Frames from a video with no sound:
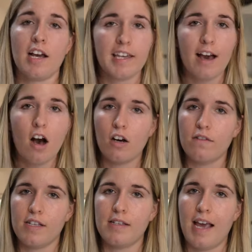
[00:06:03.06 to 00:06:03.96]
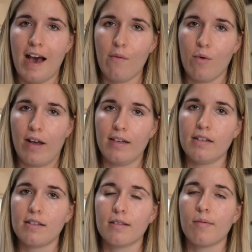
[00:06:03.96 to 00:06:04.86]
not get all of this at
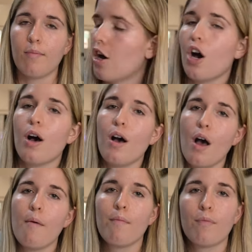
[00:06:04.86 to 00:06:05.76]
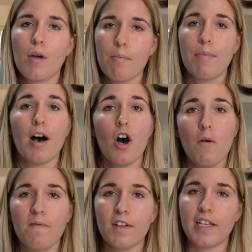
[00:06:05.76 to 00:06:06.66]
once, but
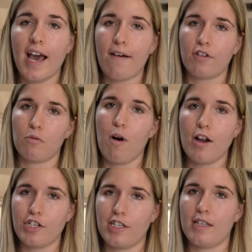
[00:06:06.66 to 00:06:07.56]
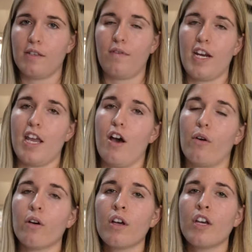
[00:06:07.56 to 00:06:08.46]
hopefully after watching this
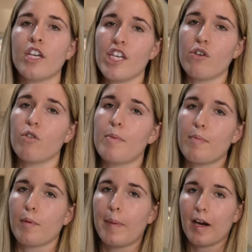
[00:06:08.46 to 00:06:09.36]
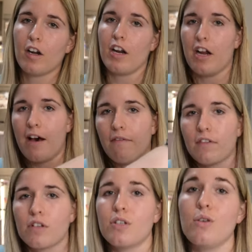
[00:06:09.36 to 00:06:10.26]
video you will be prepared
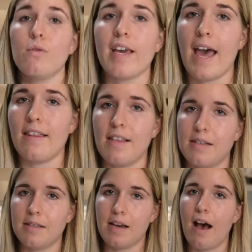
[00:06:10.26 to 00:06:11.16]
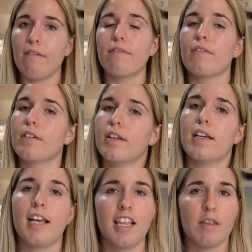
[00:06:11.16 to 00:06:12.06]
enough to get this stuff
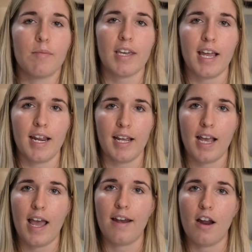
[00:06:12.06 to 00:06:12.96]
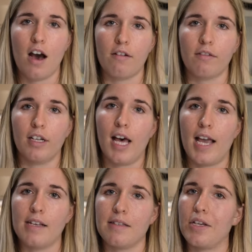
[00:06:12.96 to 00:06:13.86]
in the beginning and not
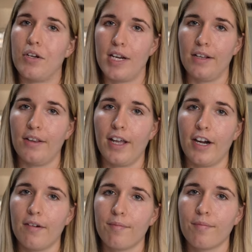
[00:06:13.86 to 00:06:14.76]
realize that you need it later.